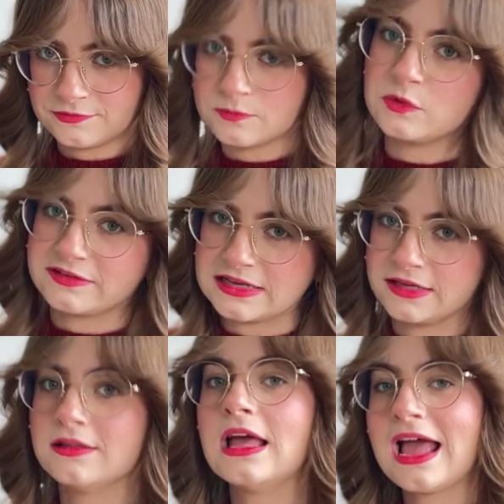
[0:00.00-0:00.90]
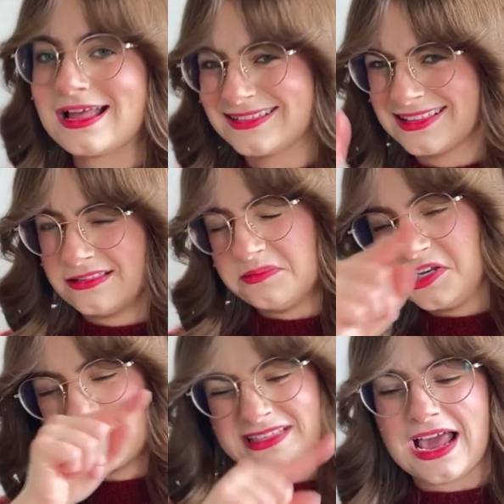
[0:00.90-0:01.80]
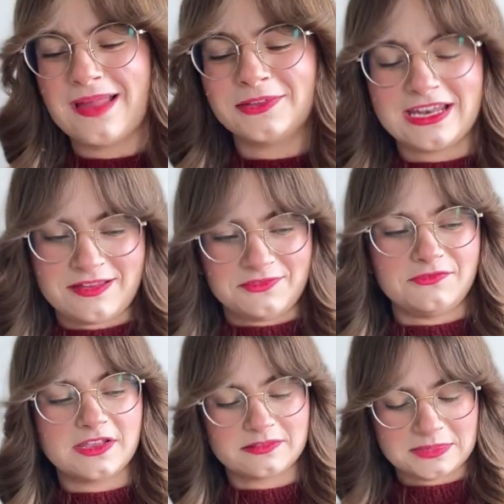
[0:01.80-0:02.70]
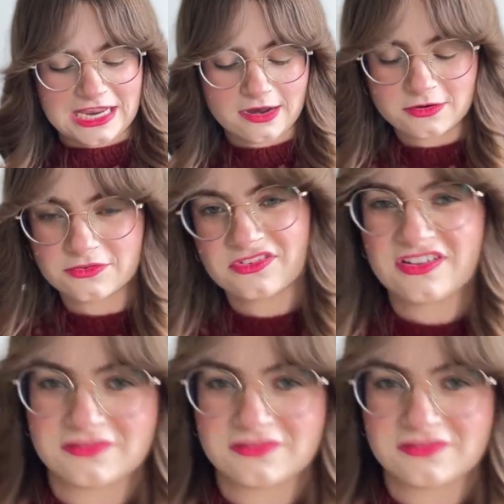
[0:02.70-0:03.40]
we'll see. I'm gonna have to fix my hair, so